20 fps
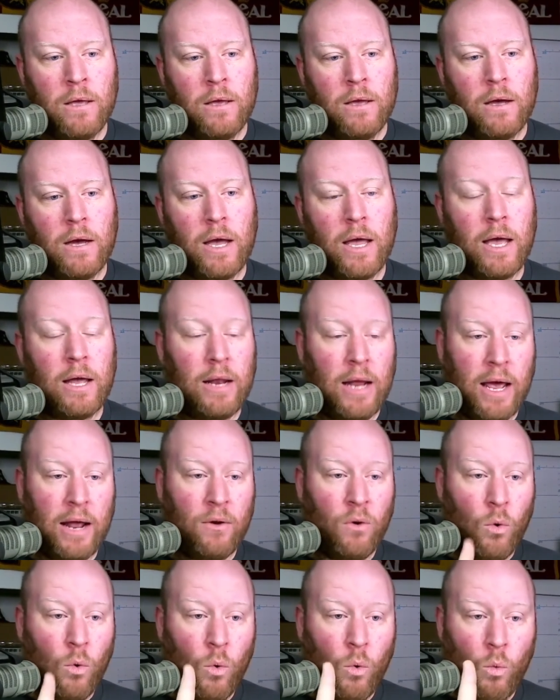I
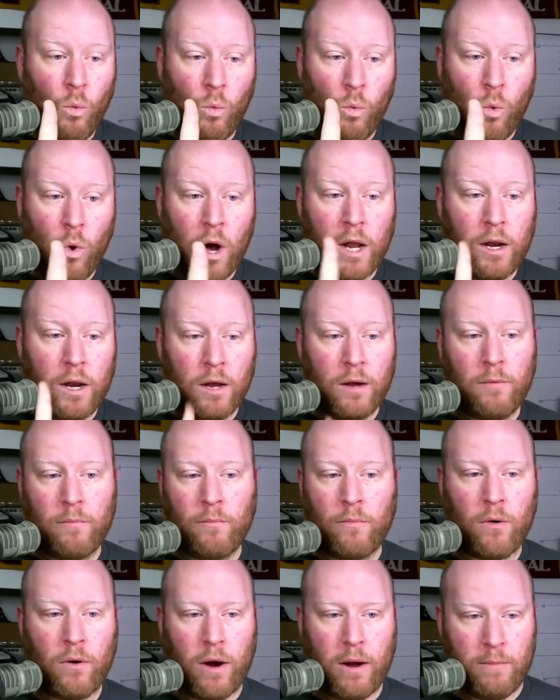had 1
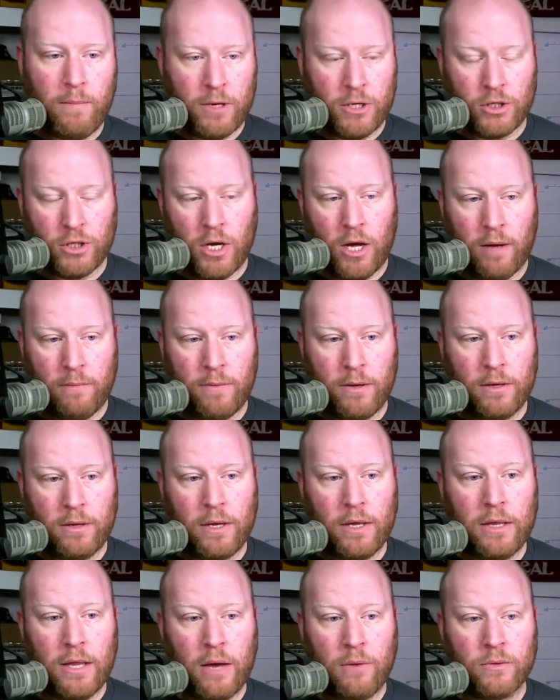programming job,
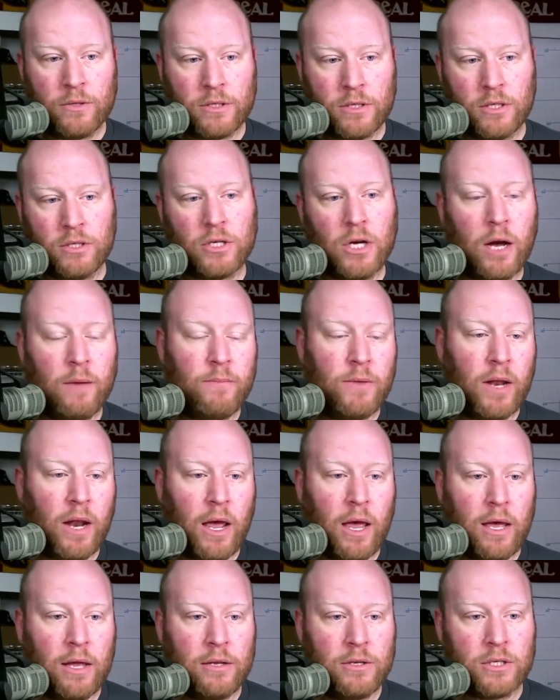and that was the job that
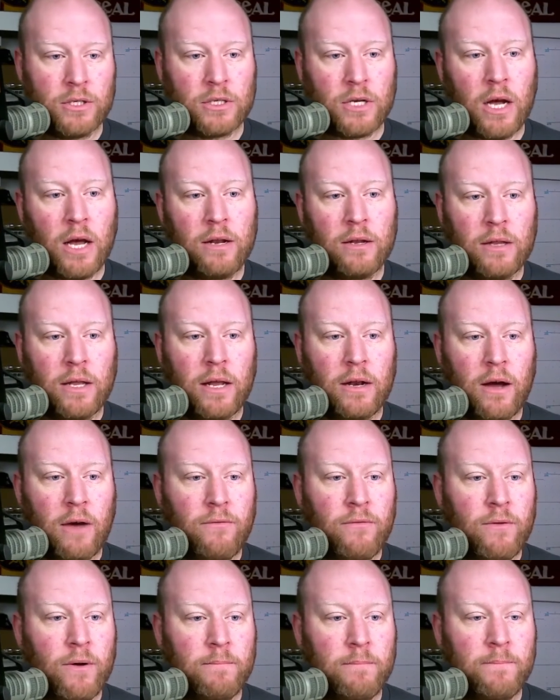I had just gotten laid
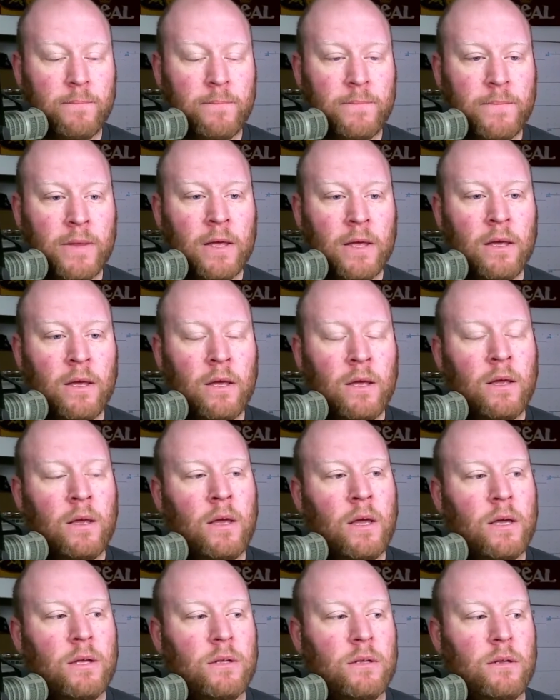off from.
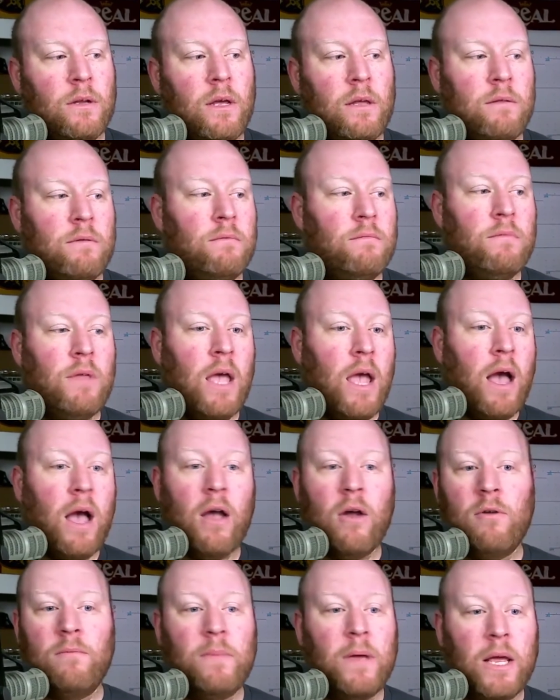And they
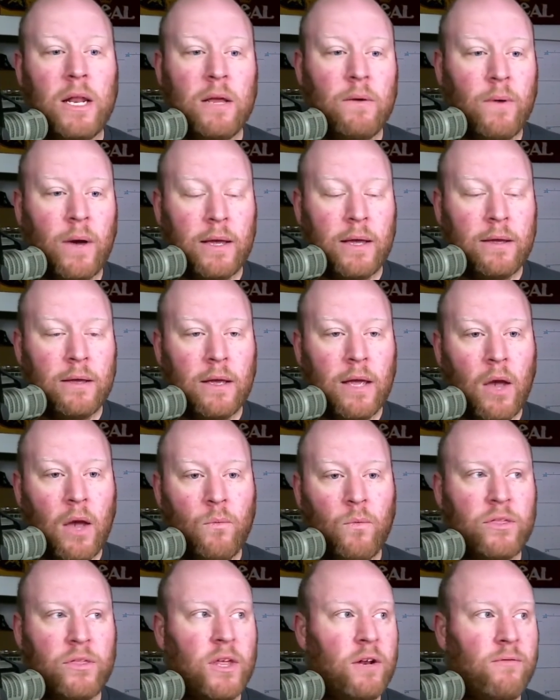hired me anyway.
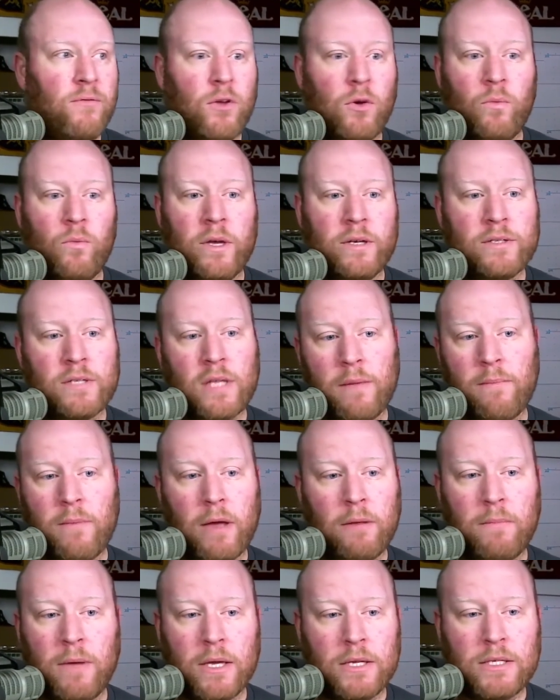And within a few weeks, they
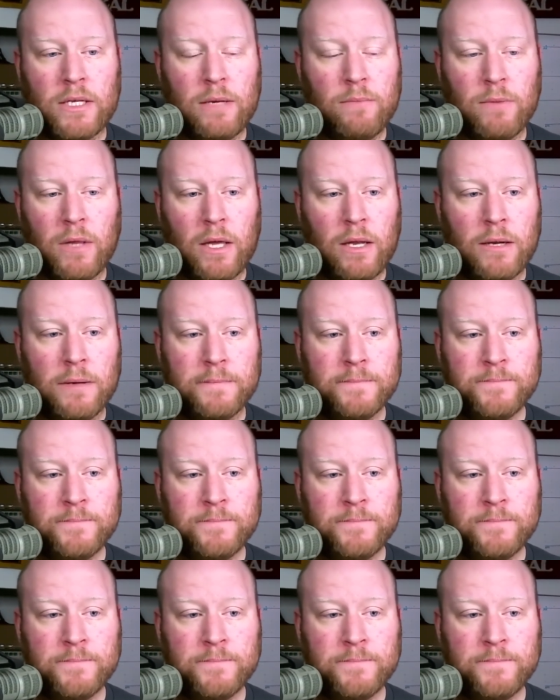made me a team lead.